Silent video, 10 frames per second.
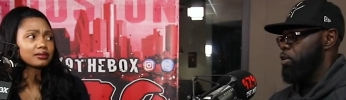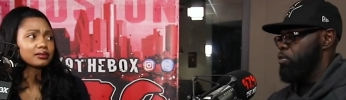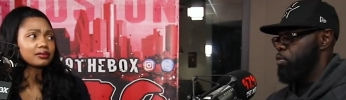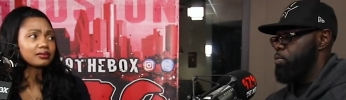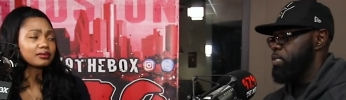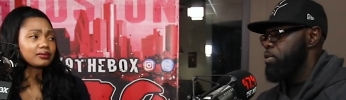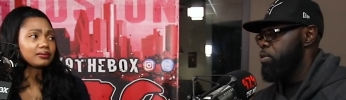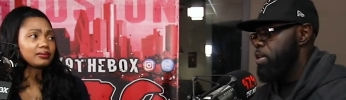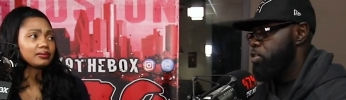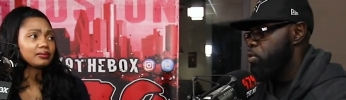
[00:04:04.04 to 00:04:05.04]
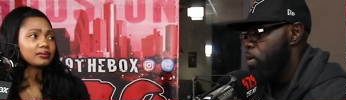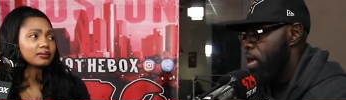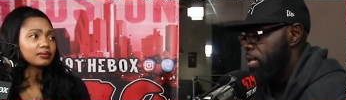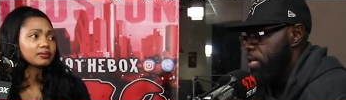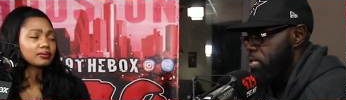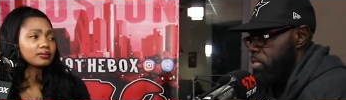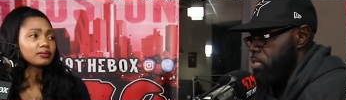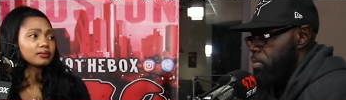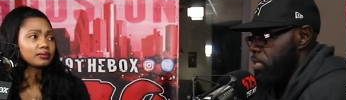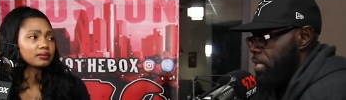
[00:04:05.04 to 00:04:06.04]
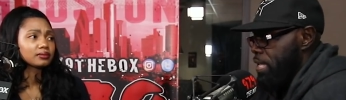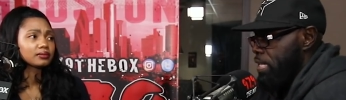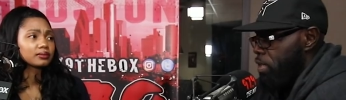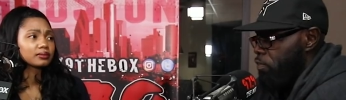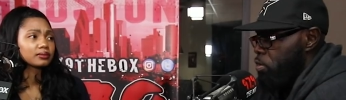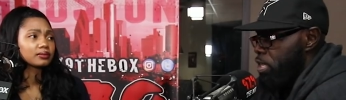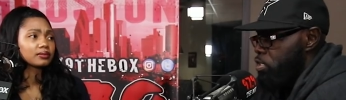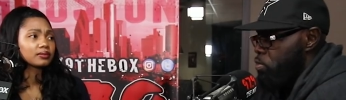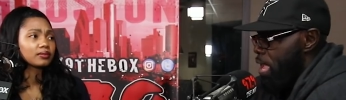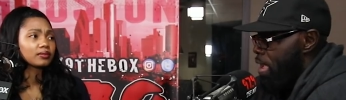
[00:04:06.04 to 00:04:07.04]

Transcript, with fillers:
Speaker 1: are the material that you're writing is it something that they give you that you